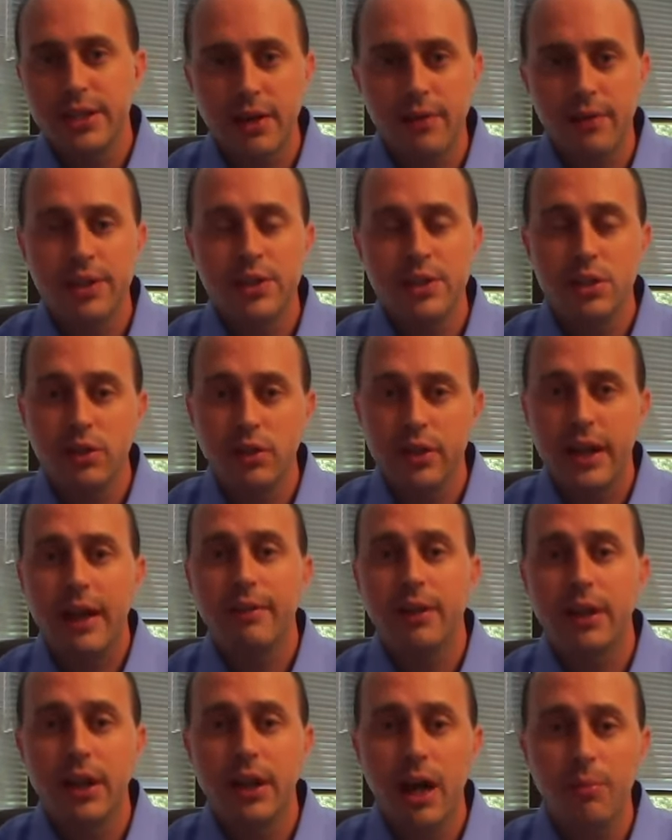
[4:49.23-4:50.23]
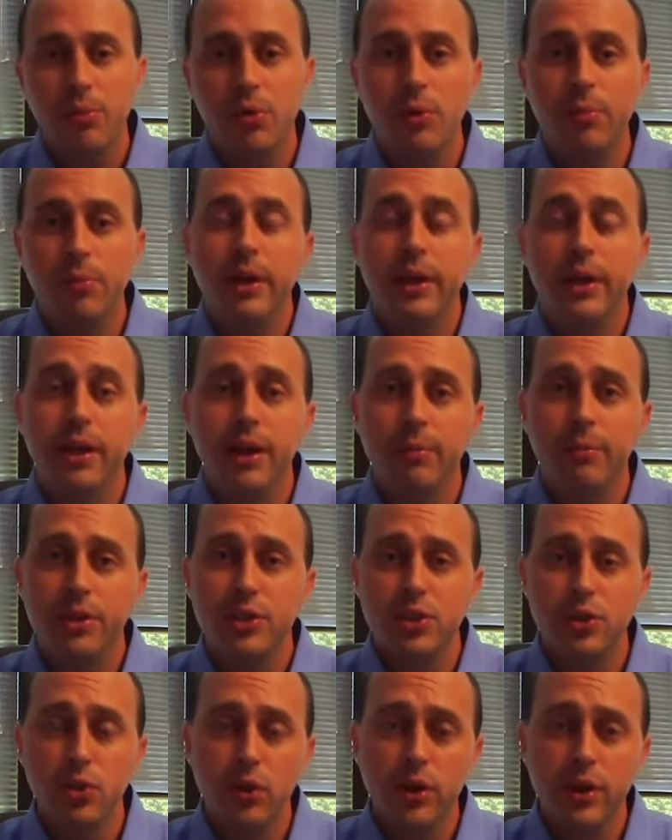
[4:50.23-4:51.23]
Obviously, you can have a couple, but a
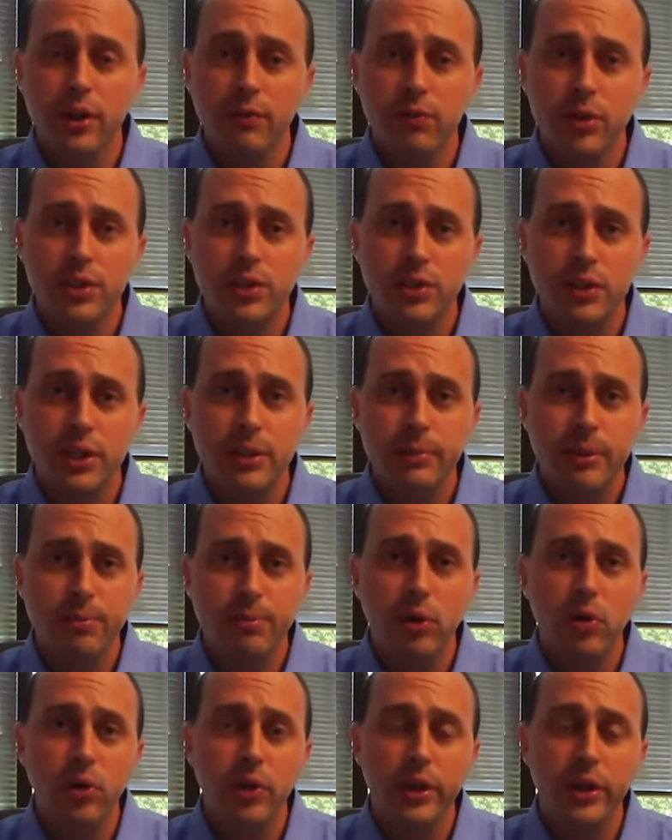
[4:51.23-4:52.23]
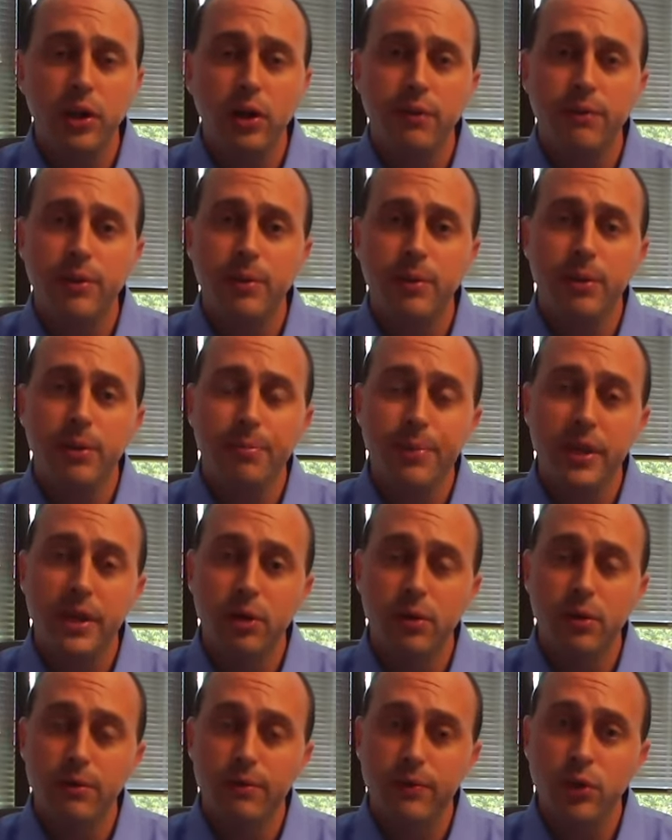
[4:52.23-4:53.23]
majority of what you need to be pulling are from the
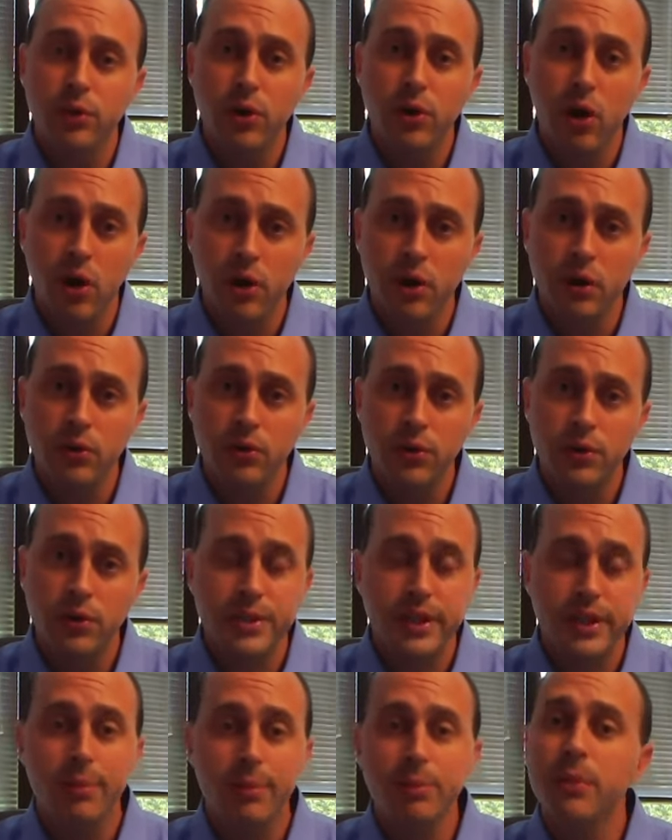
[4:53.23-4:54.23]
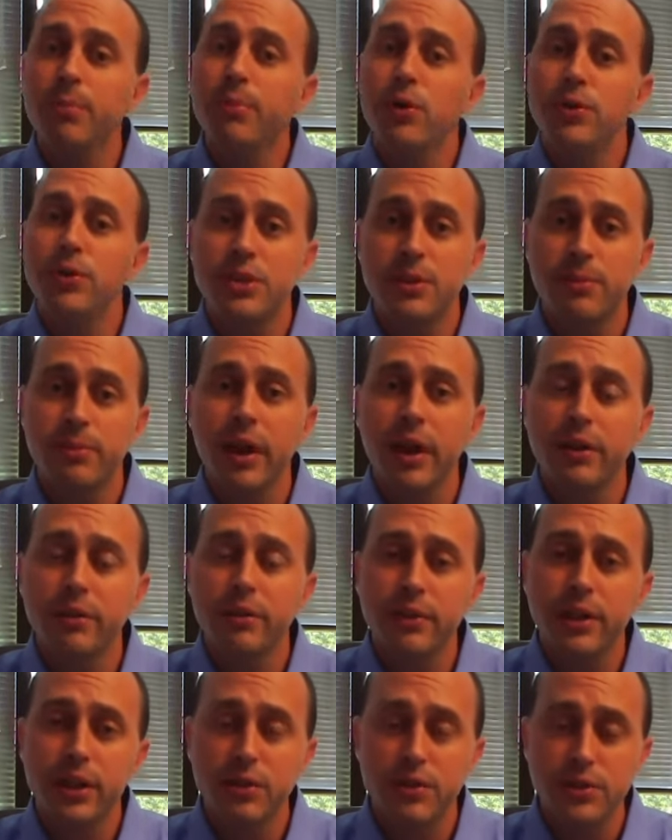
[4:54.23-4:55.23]
peer-reviewed articles. And I'm going to post some other
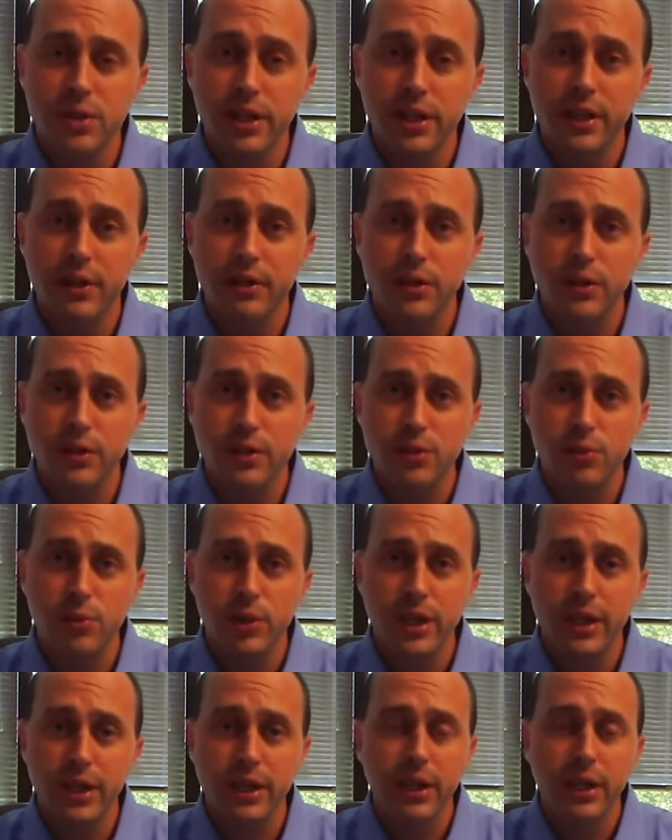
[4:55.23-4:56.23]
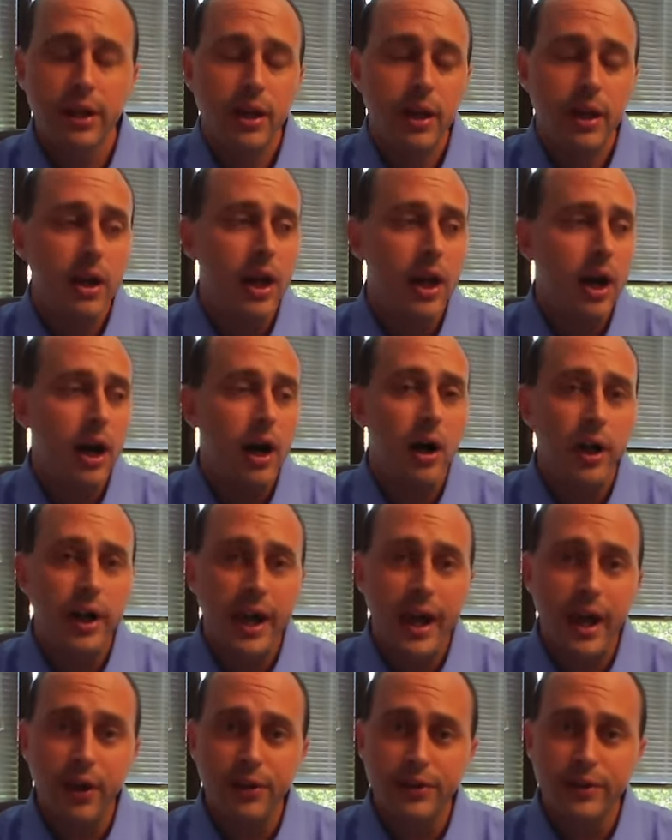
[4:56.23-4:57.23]
videos later this week on
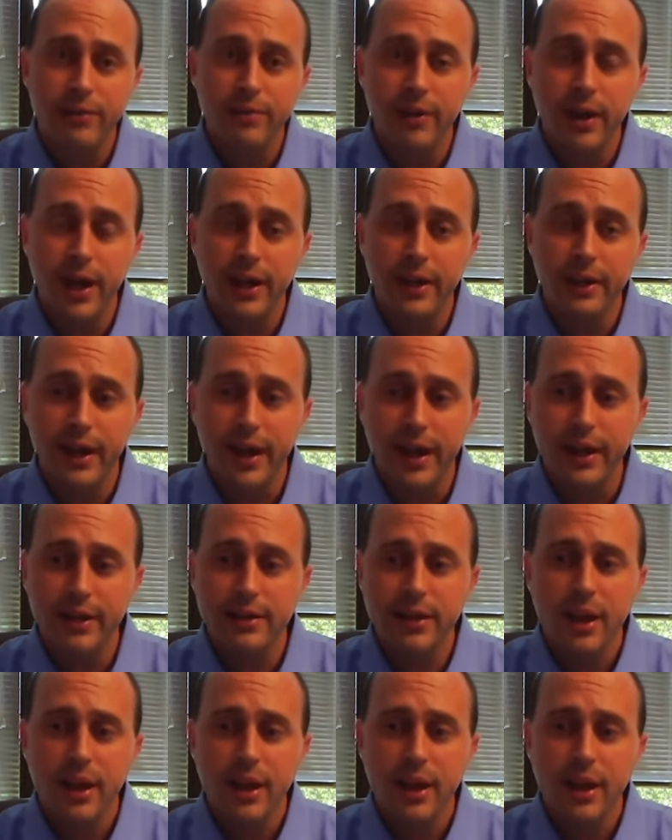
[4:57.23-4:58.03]
how to find that.